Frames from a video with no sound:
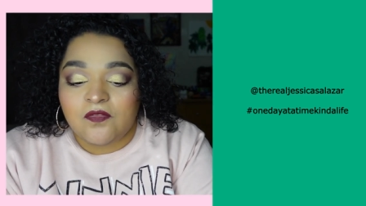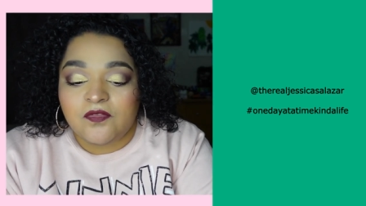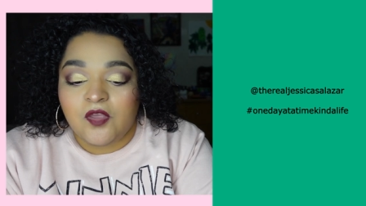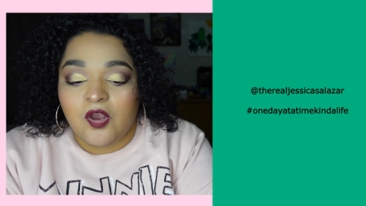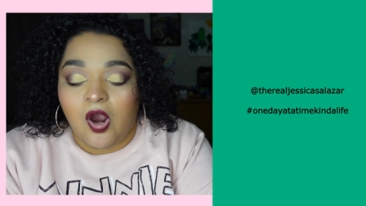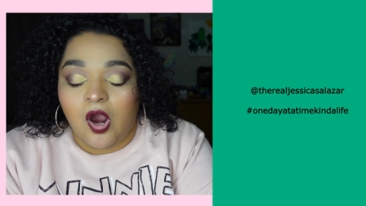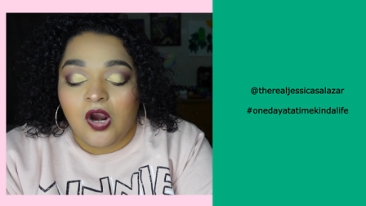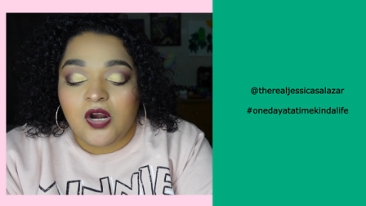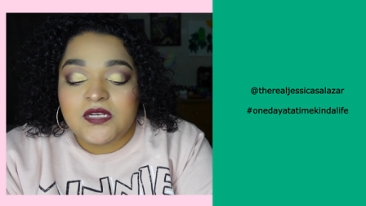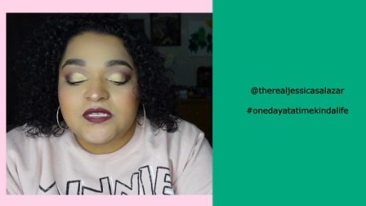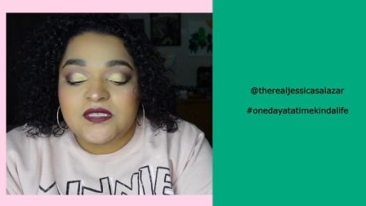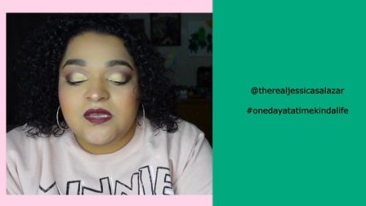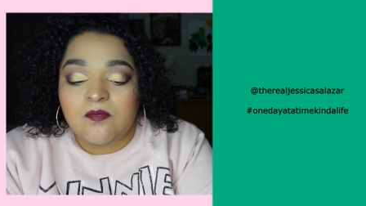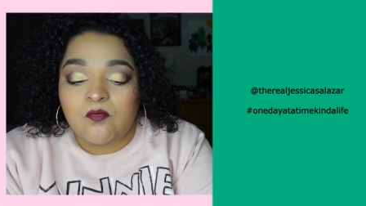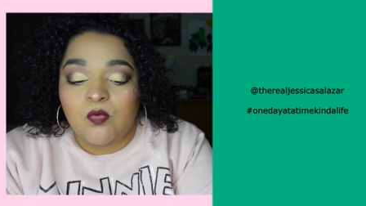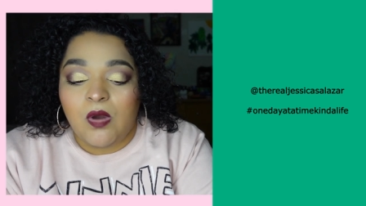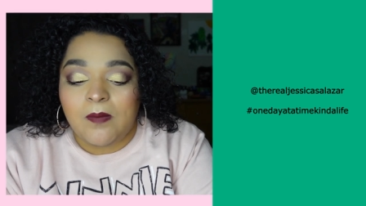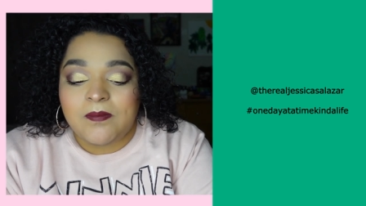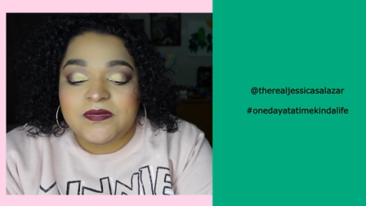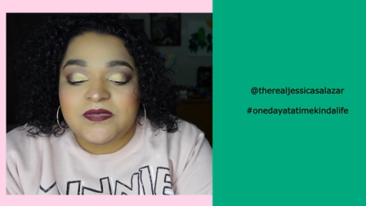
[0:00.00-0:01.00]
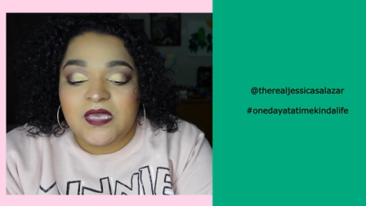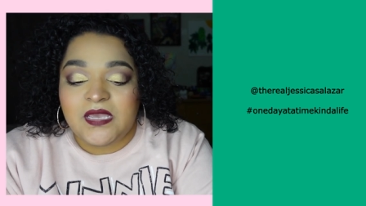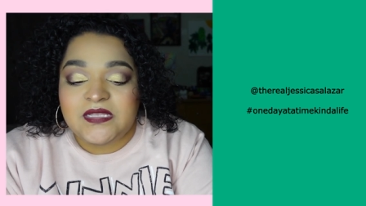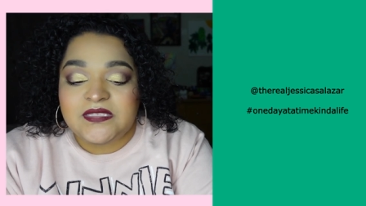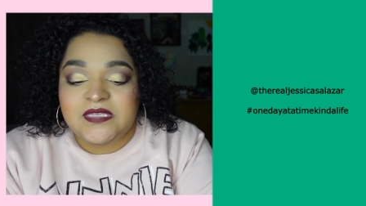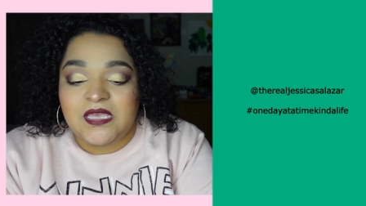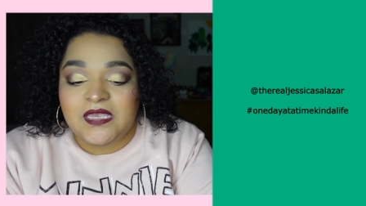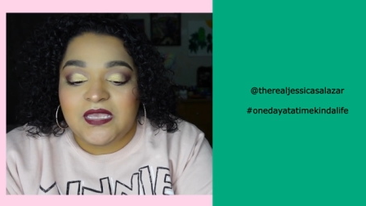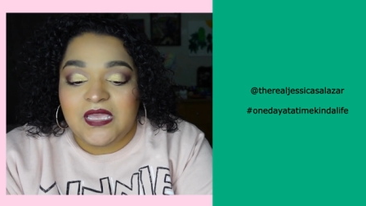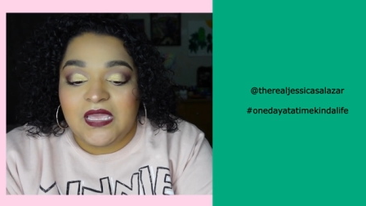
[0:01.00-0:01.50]
There are some
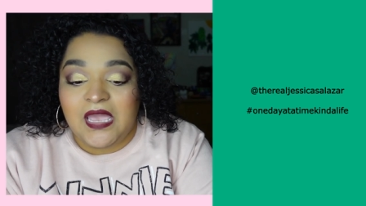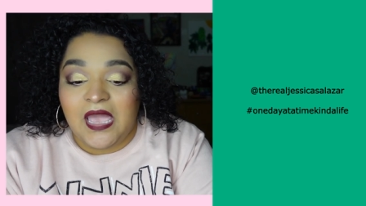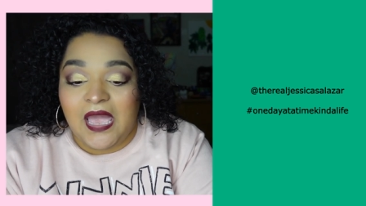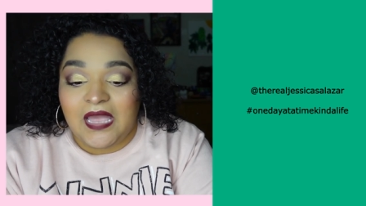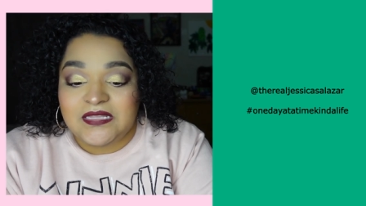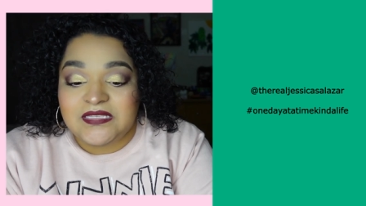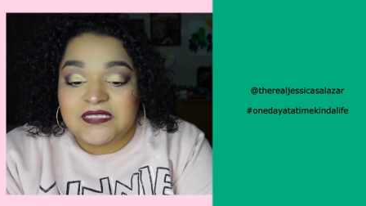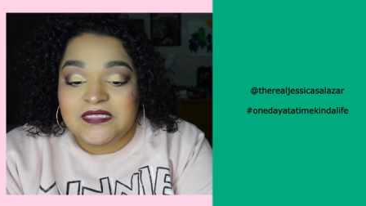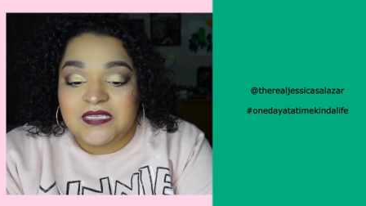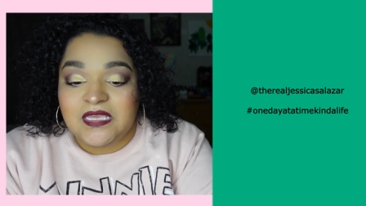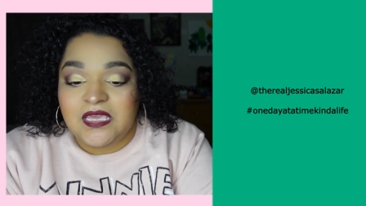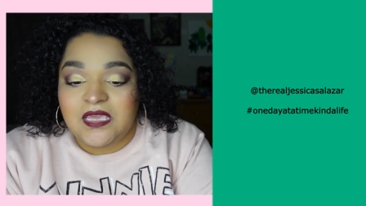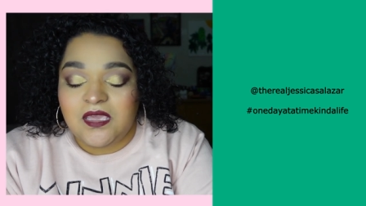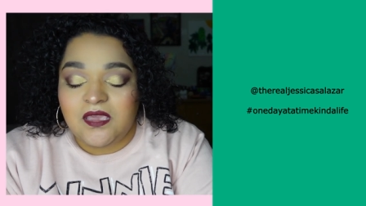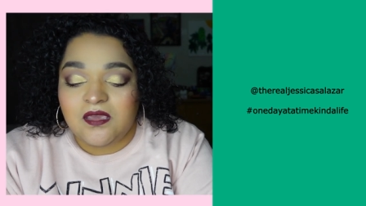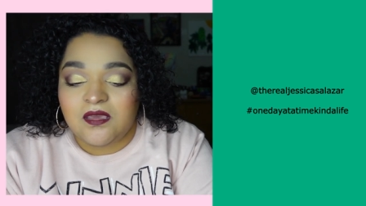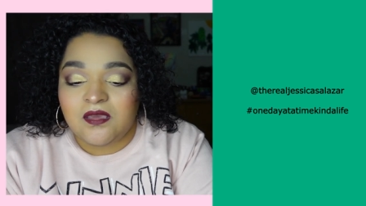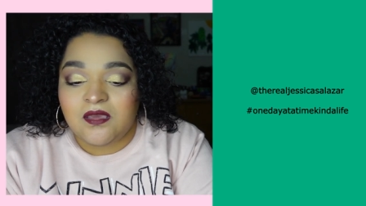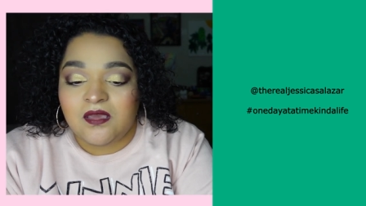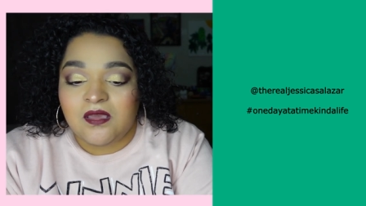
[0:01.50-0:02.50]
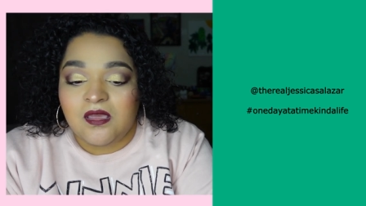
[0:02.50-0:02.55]
websites like Etsy